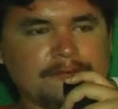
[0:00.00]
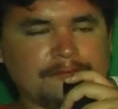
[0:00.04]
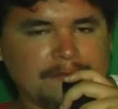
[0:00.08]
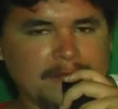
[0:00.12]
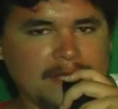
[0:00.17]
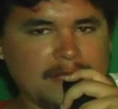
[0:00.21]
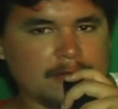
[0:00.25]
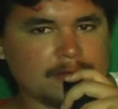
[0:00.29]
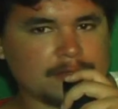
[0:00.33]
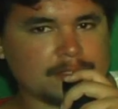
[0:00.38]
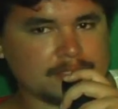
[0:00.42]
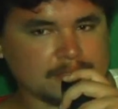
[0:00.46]

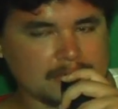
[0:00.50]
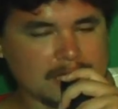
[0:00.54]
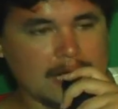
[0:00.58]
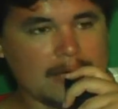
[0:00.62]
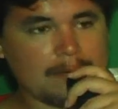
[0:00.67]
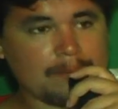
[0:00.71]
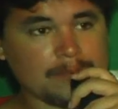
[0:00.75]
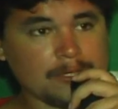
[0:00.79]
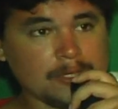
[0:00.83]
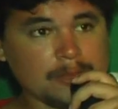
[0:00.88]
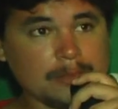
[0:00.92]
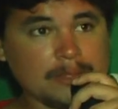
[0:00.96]
fail
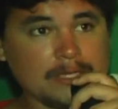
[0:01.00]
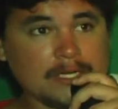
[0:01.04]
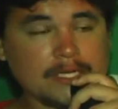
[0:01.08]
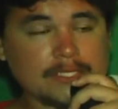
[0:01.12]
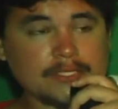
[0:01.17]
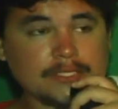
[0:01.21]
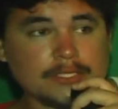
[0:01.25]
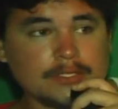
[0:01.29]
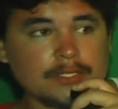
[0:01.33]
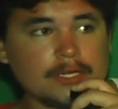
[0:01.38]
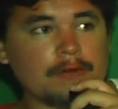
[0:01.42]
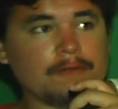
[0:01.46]
stop you,
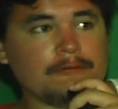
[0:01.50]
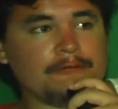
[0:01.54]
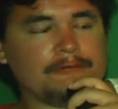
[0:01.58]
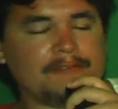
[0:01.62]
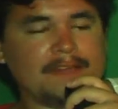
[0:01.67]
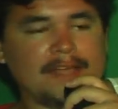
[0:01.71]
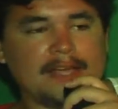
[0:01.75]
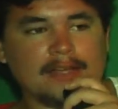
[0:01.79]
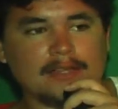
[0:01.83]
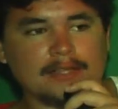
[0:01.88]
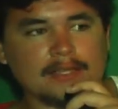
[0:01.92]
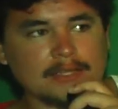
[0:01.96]
because you don't
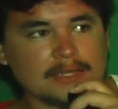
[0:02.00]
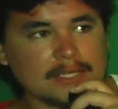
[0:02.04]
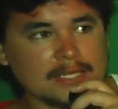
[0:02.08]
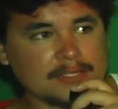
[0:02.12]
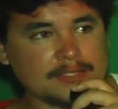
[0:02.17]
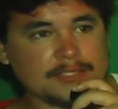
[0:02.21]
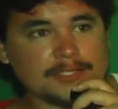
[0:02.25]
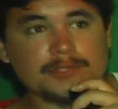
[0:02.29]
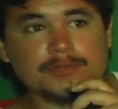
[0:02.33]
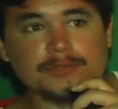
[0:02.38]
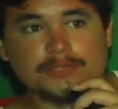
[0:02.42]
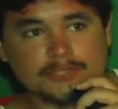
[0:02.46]
fail
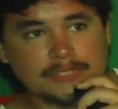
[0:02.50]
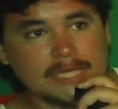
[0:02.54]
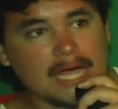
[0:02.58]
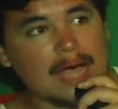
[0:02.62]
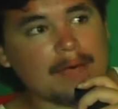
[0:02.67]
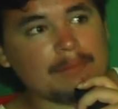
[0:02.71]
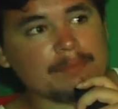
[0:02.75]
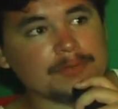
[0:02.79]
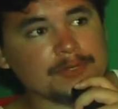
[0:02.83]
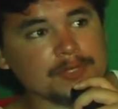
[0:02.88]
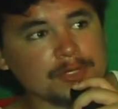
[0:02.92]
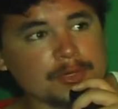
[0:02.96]
unless you
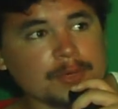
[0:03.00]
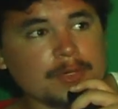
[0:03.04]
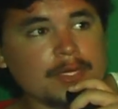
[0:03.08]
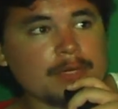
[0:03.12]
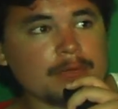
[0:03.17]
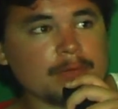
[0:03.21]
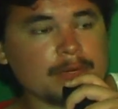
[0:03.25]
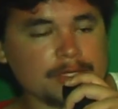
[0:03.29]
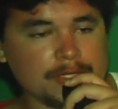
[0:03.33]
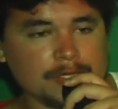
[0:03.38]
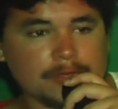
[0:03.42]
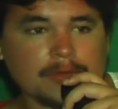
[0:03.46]
stop
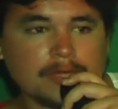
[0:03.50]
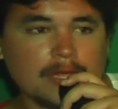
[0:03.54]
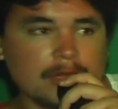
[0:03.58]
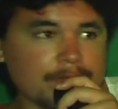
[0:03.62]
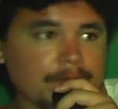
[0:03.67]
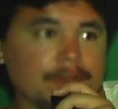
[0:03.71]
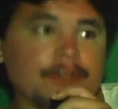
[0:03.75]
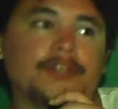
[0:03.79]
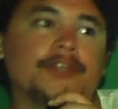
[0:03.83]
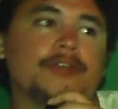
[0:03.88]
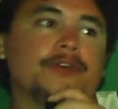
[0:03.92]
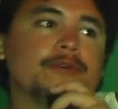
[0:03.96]
doing what you love
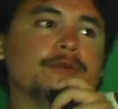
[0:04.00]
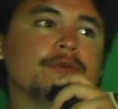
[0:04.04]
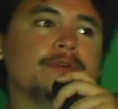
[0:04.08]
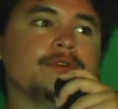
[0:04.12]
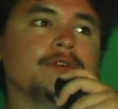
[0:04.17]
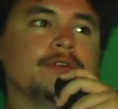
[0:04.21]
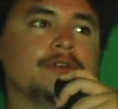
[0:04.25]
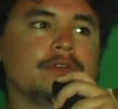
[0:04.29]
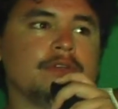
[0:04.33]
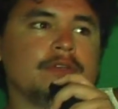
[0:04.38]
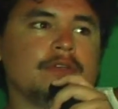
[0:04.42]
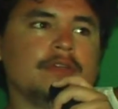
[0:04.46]
to do.
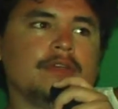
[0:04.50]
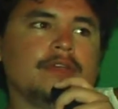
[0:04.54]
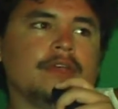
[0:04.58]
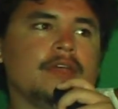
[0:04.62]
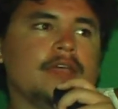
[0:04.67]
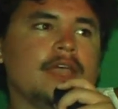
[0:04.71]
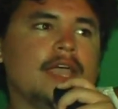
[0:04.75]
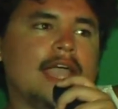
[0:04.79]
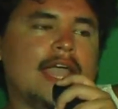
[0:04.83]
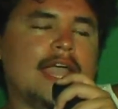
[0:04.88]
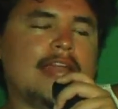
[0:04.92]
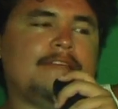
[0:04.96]

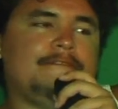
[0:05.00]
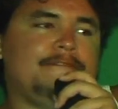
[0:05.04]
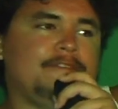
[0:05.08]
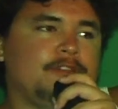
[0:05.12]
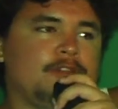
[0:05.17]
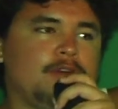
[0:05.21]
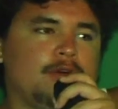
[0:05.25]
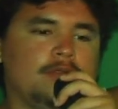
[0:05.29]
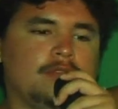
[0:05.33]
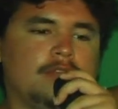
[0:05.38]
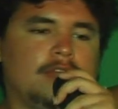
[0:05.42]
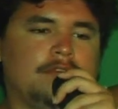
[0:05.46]
And if you
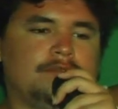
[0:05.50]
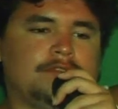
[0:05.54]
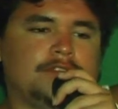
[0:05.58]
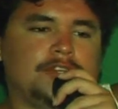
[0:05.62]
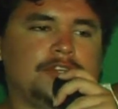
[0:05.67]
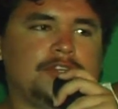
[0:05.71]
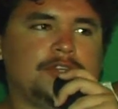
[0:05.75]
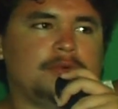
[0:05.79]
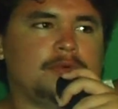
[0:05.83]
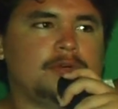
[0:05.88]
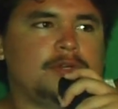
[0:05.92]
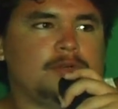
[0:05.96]
don't love to
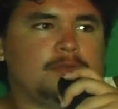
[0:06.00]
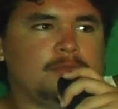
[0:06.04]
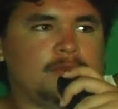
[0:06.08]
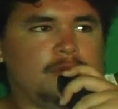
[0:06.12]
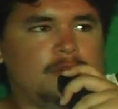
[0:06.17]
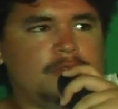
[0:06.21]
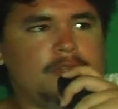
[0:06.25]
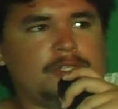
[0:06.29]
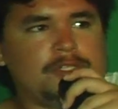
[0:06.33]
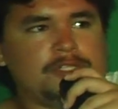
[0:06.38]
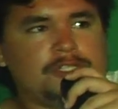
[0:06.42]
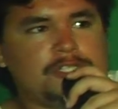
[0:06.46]
do it,
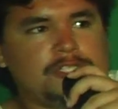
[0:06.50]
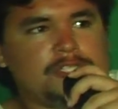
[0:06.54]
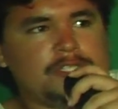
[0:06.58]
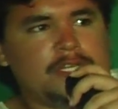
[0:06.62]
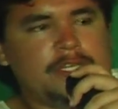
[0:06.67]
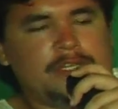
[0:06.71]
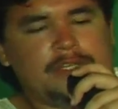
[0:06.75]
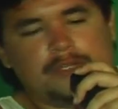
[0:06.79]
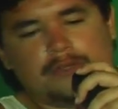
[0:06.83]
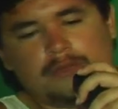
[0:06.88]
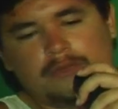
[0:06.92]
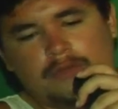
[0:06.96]
well then
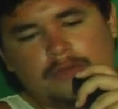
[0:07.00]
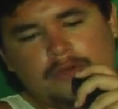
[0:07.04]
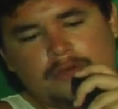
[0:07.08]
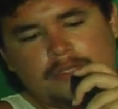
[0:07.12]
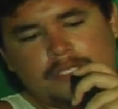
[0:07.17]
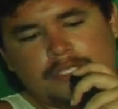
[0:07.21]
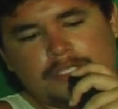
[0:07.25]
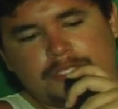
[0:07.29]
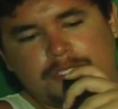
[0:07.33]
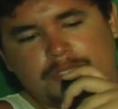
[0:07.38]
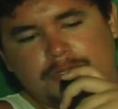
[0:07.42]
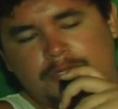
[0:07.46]
shit, you learn
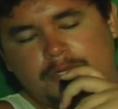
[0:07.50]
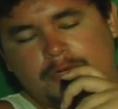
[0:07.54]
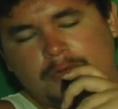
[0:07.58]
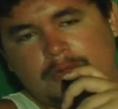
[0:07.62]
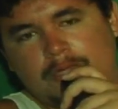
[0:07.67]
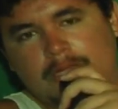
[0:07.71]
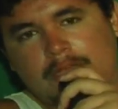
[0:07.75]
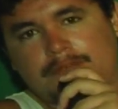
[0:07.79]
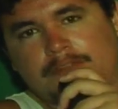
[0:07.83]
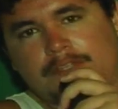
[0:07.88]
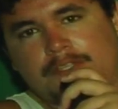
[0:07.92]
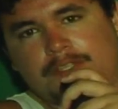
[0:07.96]
that you don't
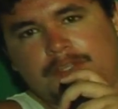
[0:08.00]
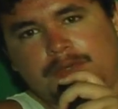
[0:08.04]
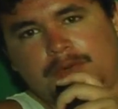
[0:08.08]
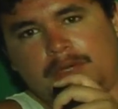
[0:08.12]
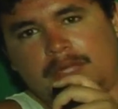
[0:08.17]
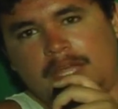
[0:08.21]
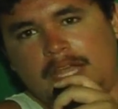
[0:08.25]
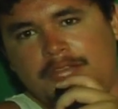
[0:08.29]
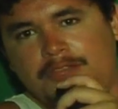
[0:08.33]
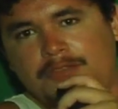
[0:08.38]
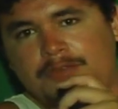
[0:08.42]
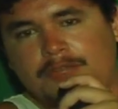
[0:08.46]
love to do
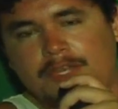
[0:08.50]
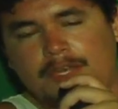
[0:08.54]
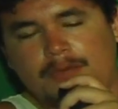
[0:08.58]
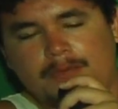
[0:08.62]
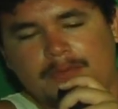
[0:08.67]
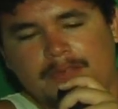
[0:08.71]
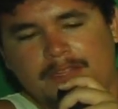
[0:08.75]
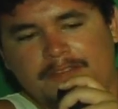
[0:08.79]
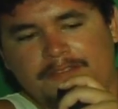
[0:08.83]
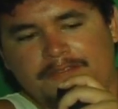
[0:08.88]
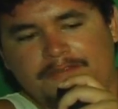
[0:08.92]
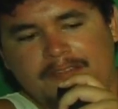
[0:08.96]
it and you didn't
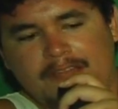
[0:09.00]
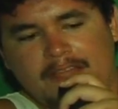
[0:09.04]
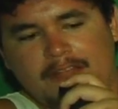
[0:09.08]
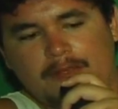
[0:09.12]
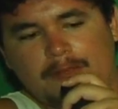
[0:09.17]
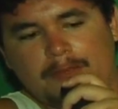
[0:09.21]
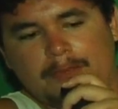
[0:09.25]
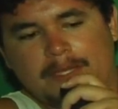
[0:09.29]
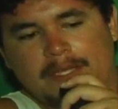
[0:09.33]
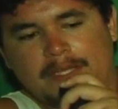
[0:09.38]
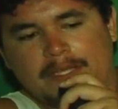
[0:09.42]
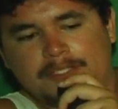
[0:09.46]
really
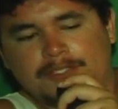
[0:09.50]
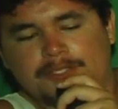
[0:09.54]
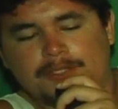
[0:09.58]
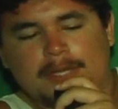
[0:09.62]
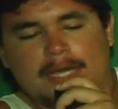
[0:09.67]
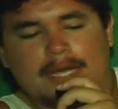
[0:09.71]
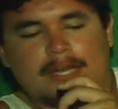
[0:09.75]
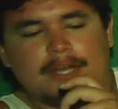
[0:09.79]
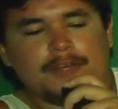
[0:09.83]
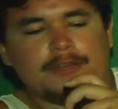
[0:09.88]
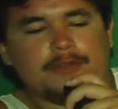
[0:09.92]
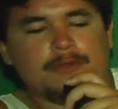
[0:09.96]
fail because you
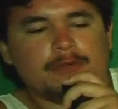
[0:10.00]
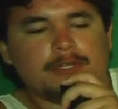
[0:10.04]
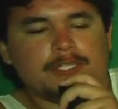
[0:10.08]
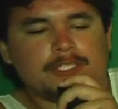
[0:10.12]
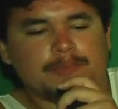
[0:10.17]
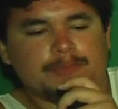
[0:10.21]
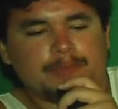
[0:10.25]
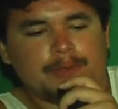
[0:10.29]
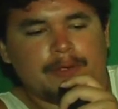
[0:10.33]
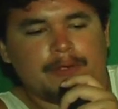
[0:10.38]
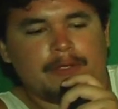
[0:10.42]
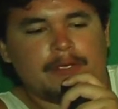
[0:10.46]
had a new
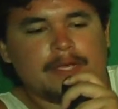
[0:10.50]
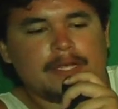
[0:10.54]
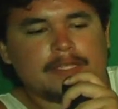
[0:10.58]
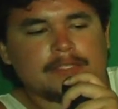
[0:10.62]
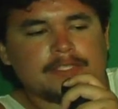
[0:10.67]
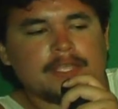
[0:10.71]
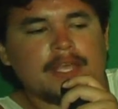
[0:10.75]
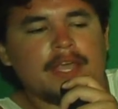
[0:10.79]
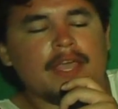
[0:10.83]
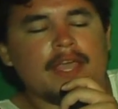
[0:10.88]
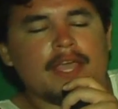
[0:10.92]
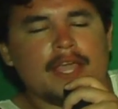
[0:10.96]

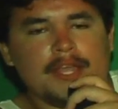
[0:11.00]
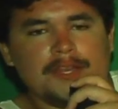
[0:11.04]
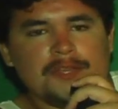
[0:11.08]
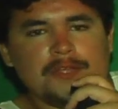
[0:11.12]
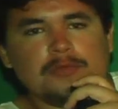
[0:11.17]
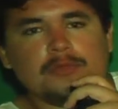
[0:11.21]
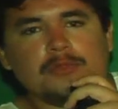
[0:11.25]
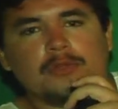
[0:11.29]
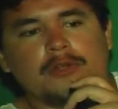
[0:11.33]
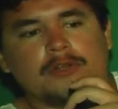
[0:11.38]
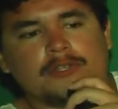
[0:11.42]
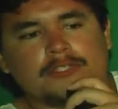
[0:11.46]
experience and
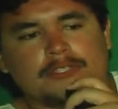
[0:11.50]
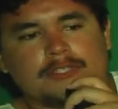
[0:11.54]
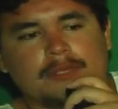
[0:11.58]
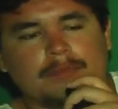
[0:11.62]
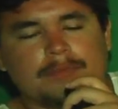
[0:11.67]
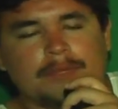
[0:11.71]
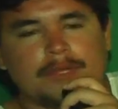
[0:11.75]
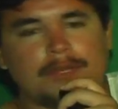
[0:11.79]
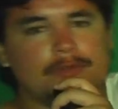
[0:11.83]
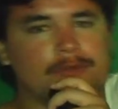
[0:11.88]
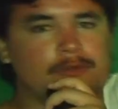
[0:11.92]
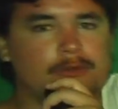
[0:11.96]
you learned
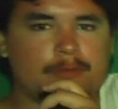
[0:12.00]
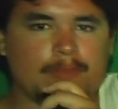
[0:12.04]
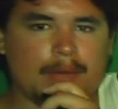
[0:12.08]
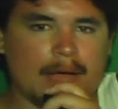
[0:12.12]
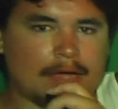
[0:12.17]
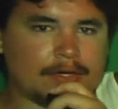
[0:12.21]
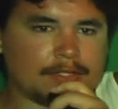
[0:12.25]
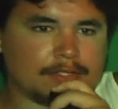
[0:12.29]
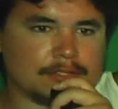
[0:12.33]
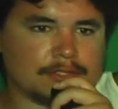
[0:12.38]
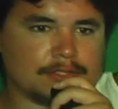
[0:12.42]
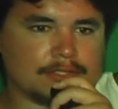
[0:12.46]
something new
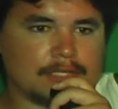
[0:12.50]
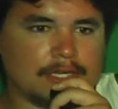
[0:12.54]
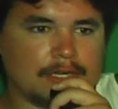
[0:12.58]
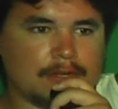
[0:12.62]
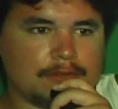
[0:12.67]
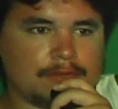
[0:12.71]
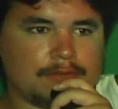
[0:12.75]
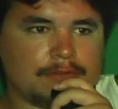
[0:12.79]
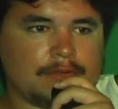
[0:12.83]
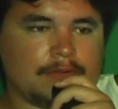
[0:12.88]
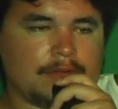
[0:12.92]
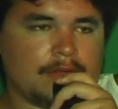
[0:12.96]
about
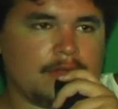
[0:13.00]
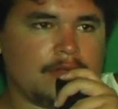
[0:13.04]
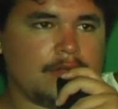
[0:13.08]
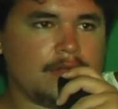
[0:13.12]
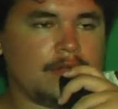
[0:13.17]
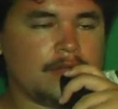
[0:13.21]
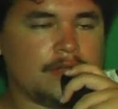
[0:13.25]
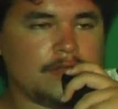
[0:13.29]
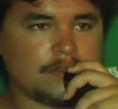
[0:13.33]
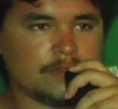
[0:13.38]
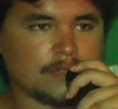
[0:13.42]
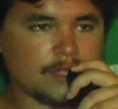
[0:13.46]
yourself.
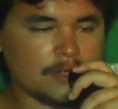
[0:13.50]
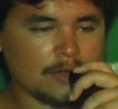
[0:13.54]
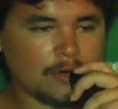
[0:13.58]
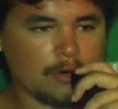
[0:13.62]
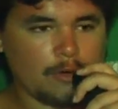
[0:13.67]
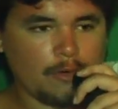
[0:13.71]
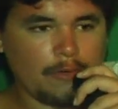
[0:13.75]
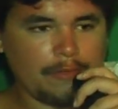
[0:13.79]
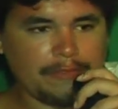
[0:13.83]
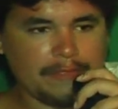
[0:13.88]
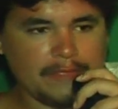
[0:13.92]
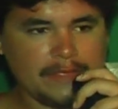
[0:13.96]
The
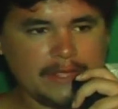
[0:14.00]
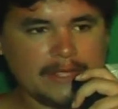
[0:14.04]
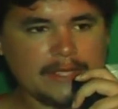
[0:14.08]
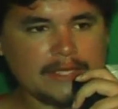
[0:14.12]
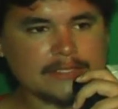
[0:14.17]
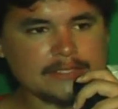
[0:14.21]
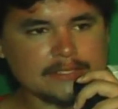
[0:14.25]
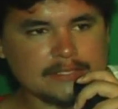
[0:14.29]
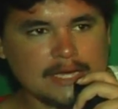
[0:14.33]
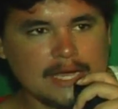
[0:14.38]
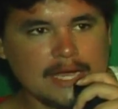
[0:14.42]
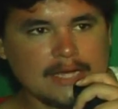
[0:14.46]
whole thing
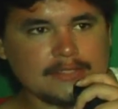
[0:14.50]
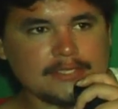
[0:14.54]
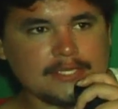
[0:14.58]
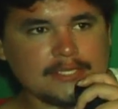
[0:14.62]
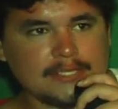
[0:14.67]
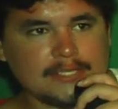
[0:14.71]
is not to